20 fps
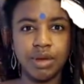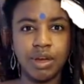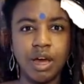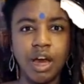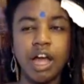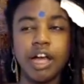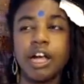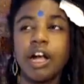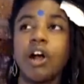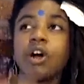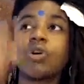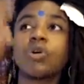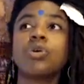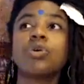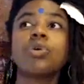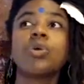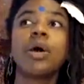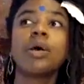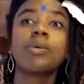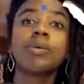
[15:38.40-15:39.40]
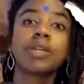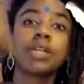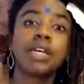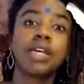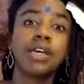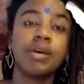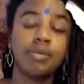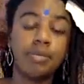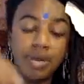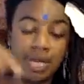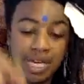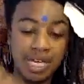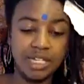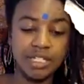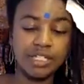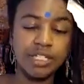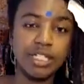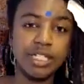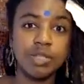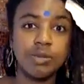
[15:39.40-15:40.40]
I call who I really am
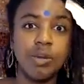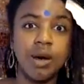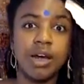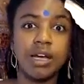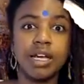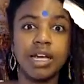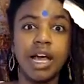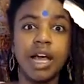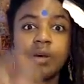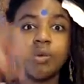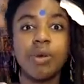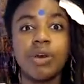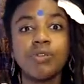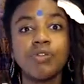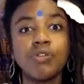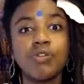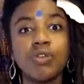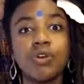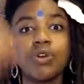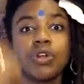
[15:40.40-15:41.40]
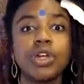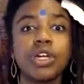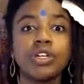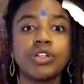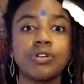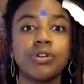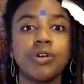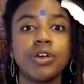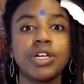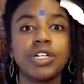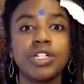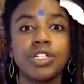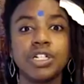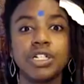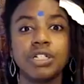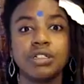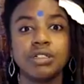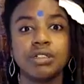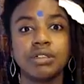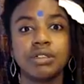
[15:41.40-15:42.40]
into this body. I want full integration.
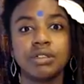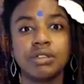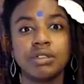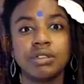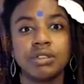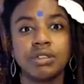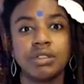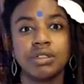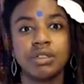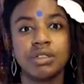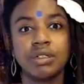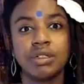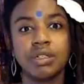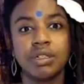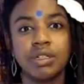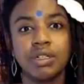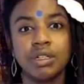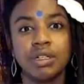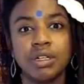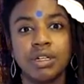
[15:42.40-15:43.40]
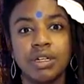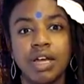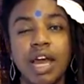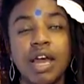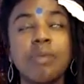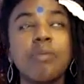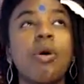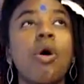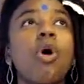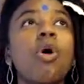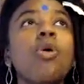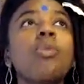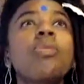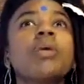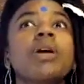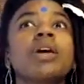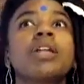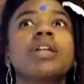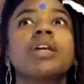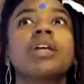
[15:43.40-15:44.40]
I'm
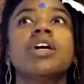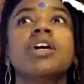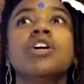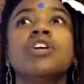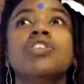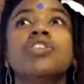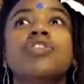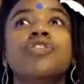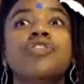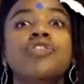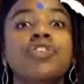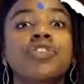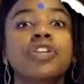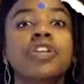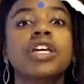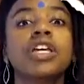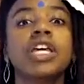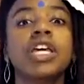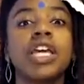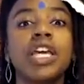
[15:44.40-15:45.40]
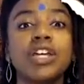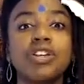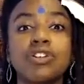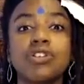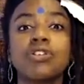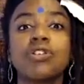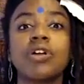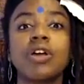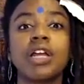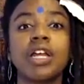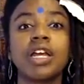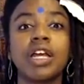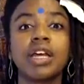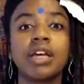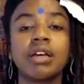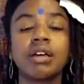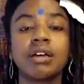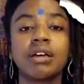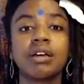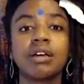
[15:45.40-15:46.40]
open to fully integrating
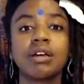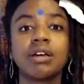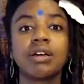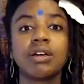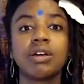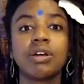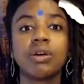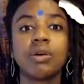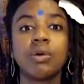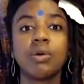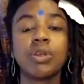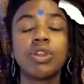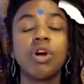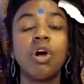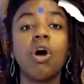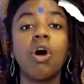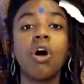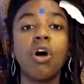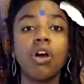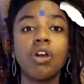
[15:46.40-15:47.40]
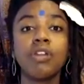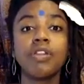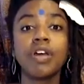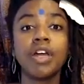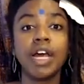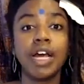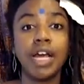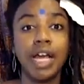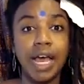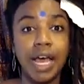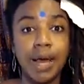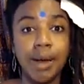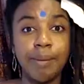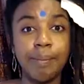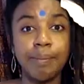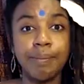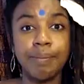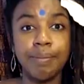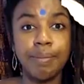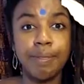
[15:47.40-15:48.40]
with all that I
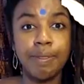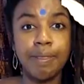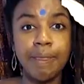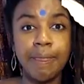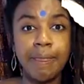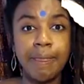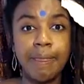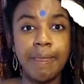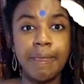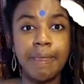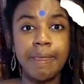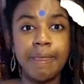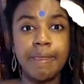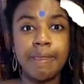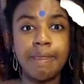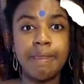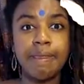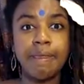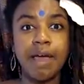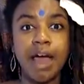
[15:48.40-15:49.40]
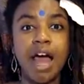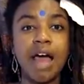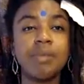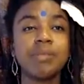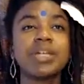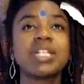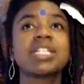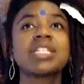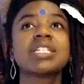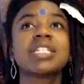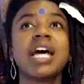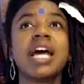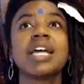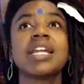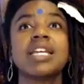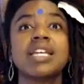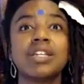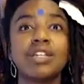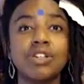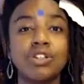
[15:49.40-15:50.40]
am. I'm
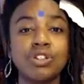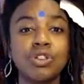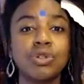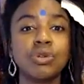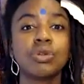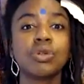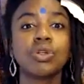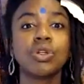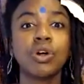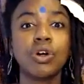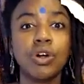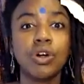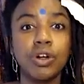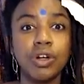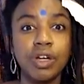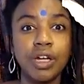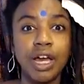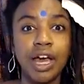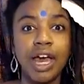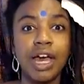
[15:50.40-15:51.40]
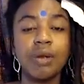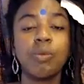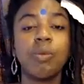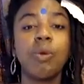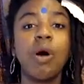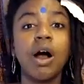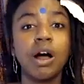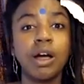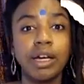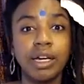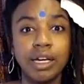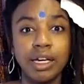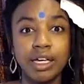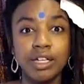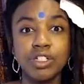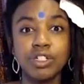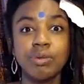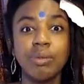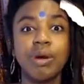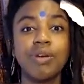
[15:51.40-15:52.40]
excited to learn and walk
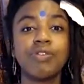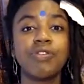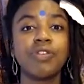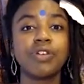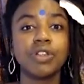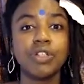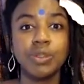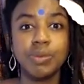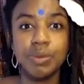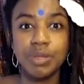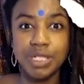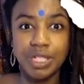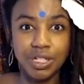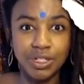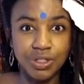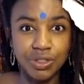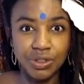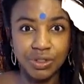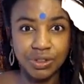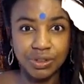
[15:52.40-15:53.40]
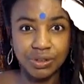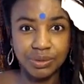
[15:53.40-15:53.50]
into my fullest potential.